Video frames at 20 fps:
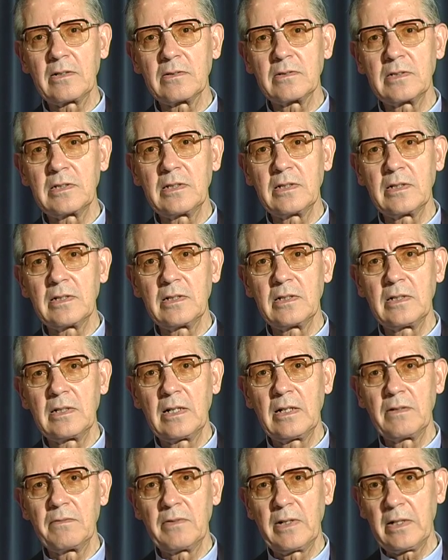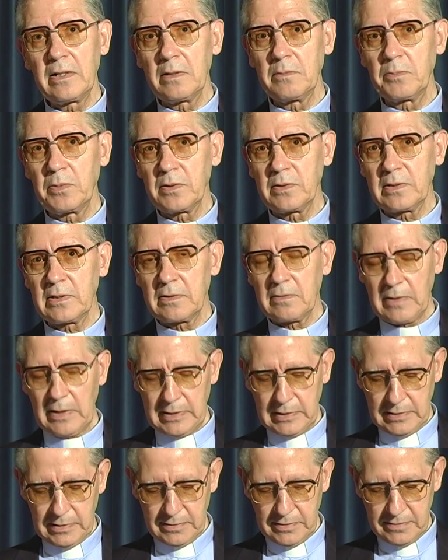consider a very important
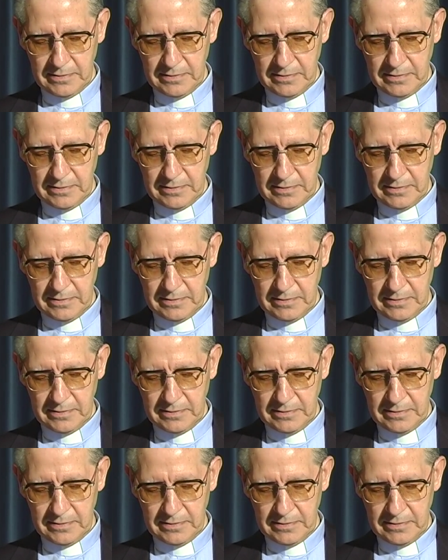question.